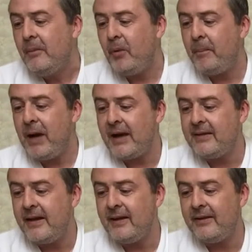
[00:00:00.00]
But back
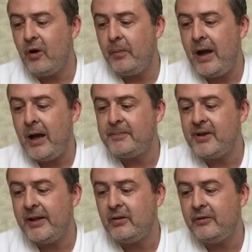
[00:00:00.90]
then, I thought perhaps
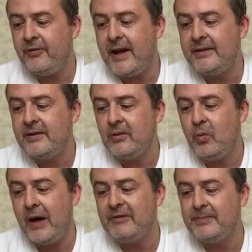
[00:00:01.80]
I could find
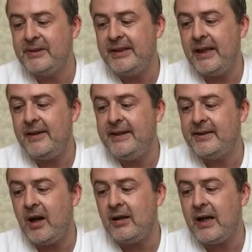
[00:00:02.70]
what I was missing in
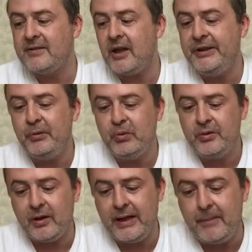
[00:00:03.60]
these archives, and you would
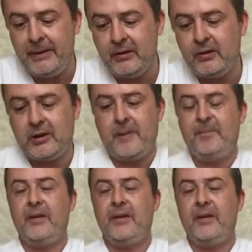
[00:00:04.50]
not let me look.